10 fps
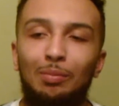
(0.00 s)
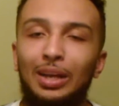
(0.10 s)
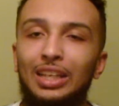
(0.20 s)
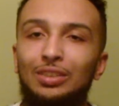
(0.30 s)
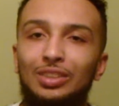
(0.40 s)

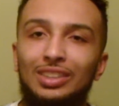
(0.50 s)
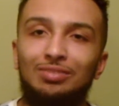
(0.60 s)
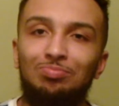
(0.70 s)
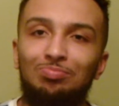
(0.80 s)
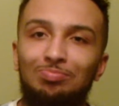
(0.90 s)
Might
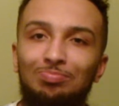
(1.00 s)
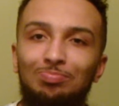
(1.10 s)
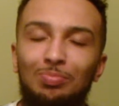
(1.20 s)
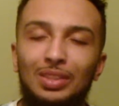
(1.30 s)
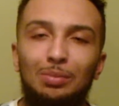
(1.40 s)
even
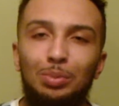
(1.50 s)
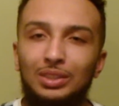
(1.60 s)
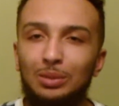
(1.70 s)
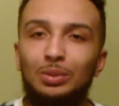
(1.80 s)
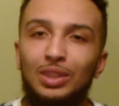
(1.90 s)

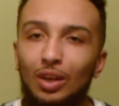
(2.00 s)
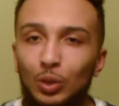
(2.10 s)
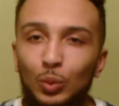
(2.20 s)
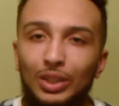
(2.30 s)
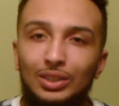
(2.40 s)
put some of y'all
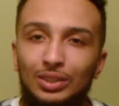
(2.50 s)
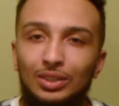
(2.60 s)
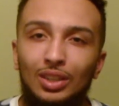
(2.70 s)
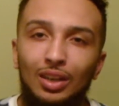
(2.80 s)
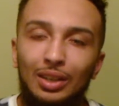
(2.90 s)
questions
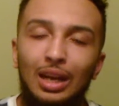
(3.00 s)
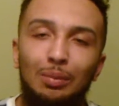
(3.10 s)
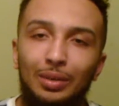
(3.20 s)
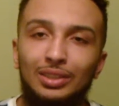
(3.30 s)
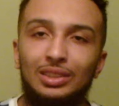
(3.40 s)
or y'all
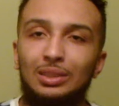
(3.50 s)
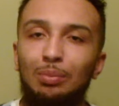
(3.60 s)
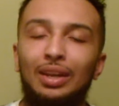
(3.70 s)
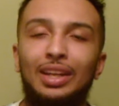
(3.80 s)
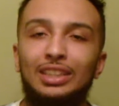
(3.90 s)
comments
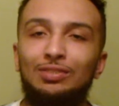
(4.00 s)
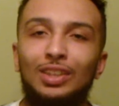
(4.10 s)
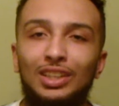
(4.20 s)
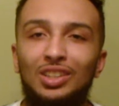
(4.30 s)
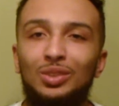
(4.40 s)
into my next
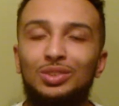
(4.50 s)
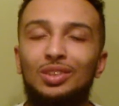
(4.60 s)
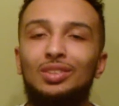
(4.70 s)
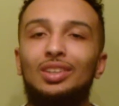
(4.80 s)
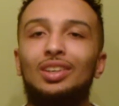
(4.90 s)
video.
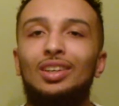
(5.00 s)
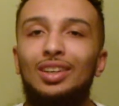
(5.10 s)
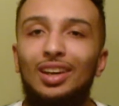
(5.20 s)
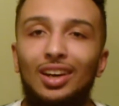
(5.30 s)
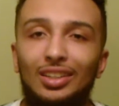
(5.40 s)
So
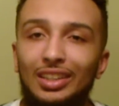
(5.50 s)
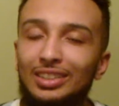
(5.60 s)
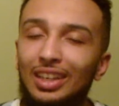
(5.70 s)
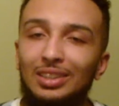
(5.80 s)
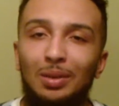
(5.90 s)

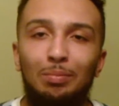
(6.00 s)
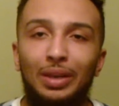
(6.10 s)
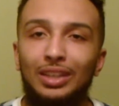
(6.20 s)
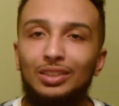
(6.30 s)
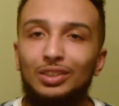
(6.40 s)
thanks, guys. I'm
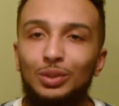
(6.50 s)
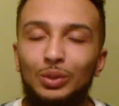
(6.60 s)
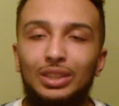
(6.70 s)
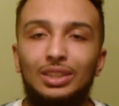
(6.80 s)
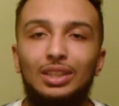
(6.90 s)
back
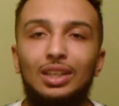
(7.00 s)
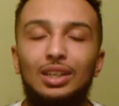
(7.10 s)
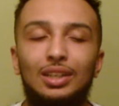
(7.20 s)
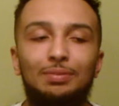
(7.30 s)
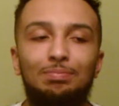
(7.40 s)
doing it.
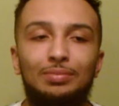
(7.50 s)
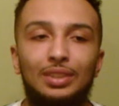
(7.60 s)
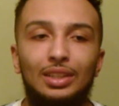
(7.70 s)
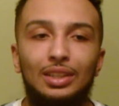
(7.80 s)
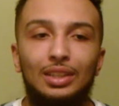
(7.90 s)
I
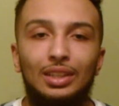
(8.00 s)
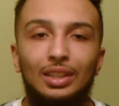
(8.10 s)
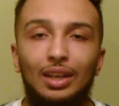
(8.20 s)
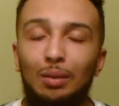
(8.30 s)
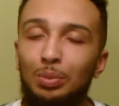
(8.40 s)

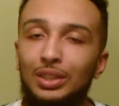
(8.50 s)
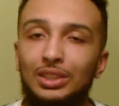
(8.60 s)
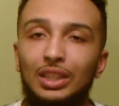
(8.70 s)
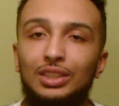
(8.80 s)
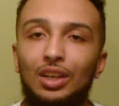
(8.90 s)

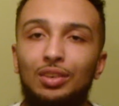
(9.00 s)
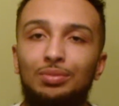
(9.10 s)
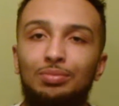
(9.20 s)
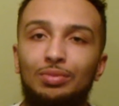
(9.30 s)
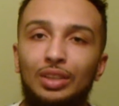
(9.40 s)
appreciate y'all.
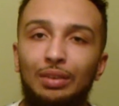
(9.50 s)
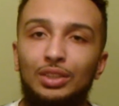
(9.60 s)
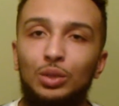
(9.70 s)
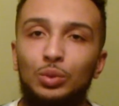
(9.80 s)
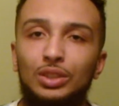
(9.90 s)
Have
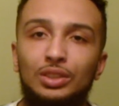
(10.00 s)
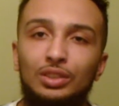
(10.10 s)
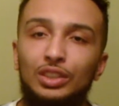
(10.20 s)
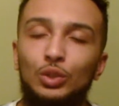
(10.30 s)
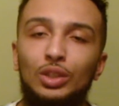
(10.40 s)
a good one.
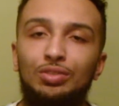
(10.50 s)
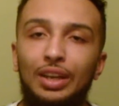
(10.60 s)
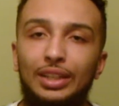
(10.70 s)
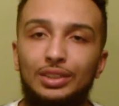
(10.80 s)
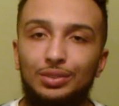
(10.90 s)
Enjoy the
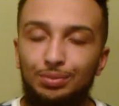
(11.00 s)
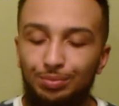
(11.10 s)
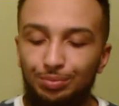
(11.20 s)
fights.